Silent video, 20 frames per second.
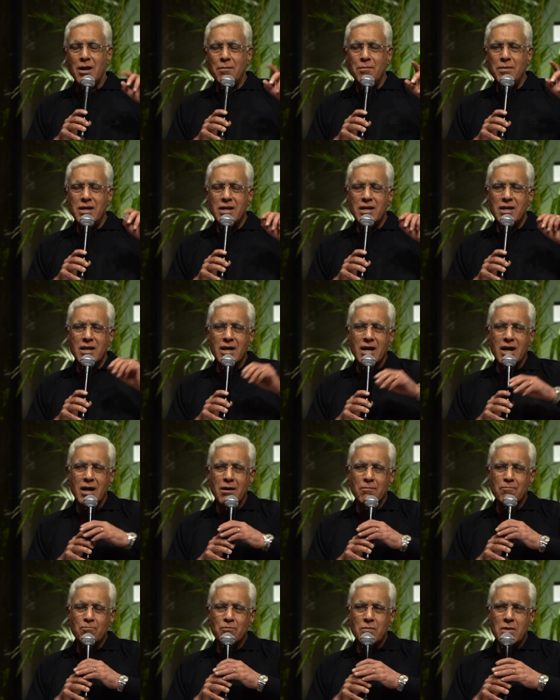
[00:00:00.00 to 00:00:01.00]
Let me
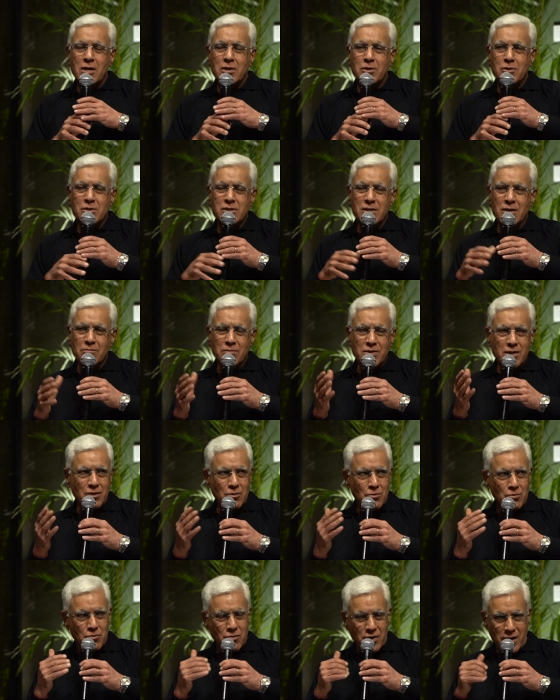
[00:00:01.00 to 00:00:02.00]
come to
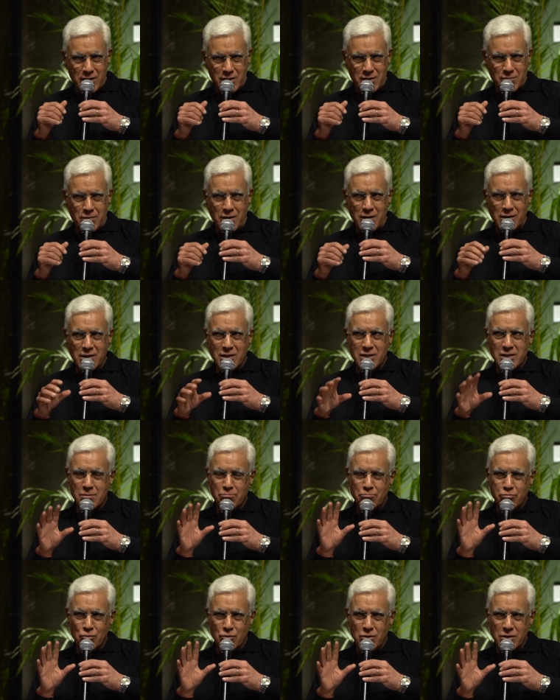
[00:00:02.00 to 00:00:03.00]
something you write about.
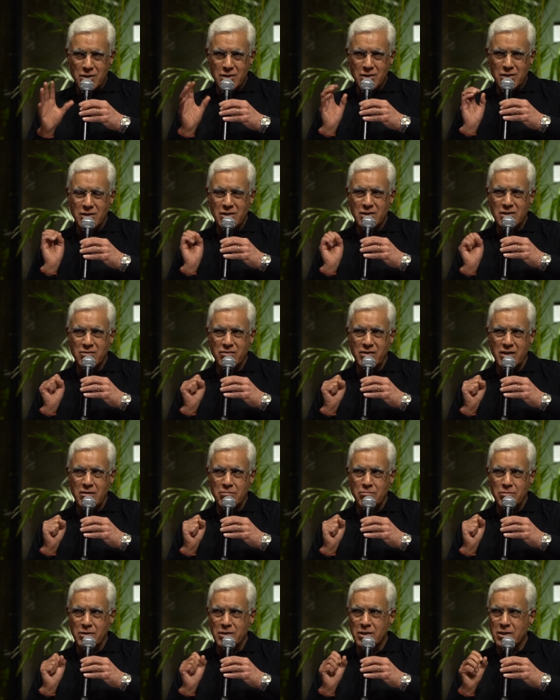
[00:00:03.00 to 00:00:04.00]
It's a political
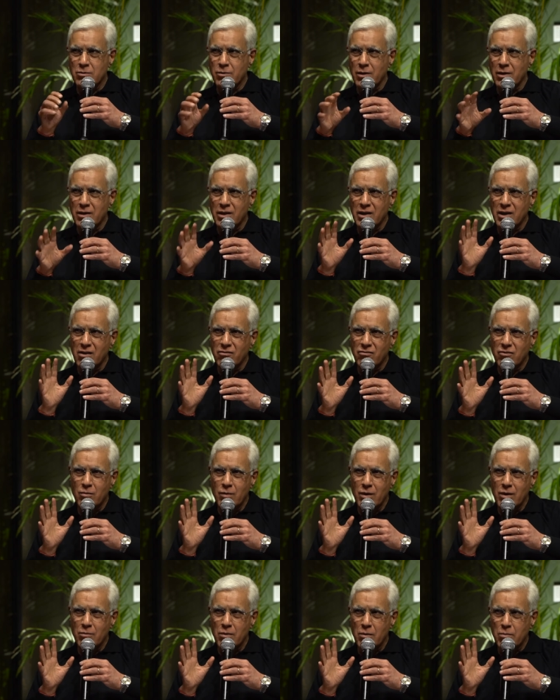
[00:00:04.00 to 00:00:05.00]
development. It's one that
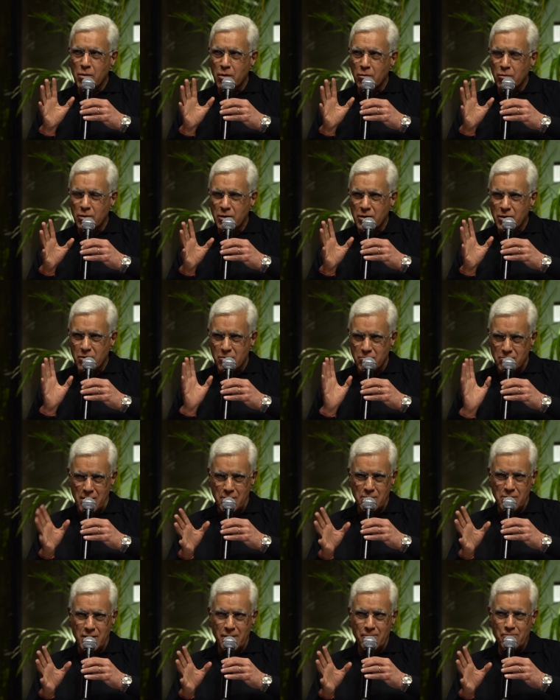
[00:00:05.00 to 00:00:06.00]
everyone will probably
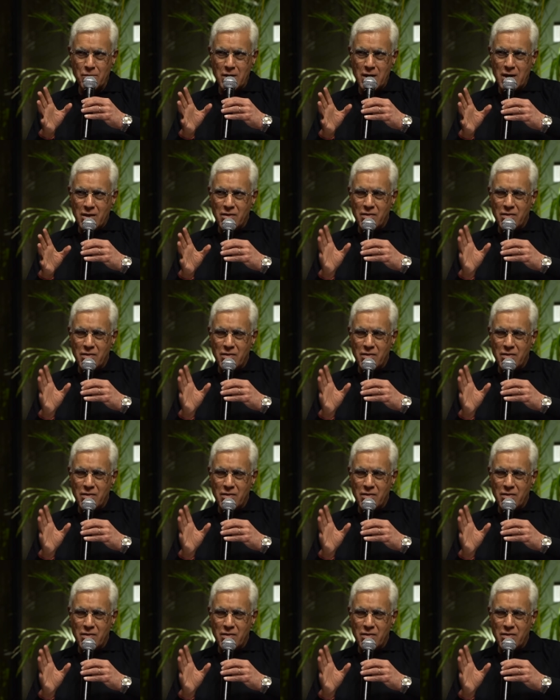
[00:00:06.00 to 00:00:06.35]
remember.